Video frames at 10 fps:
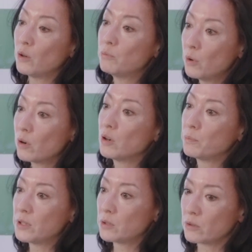more
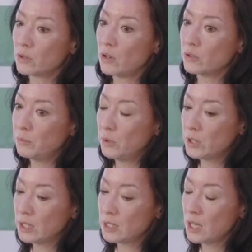open source
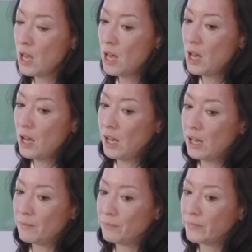contributions.
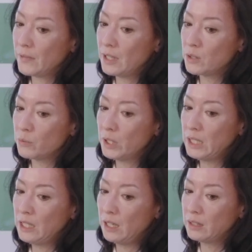Is
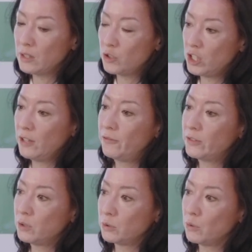really this
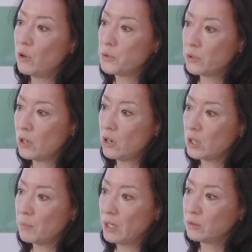shift to also talk
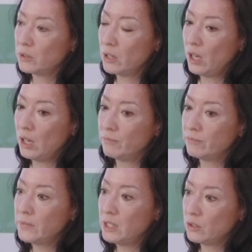about
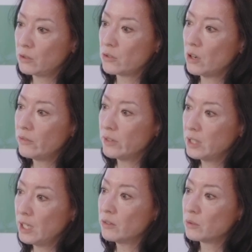digital
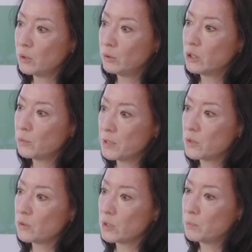sovereignty and the role that open source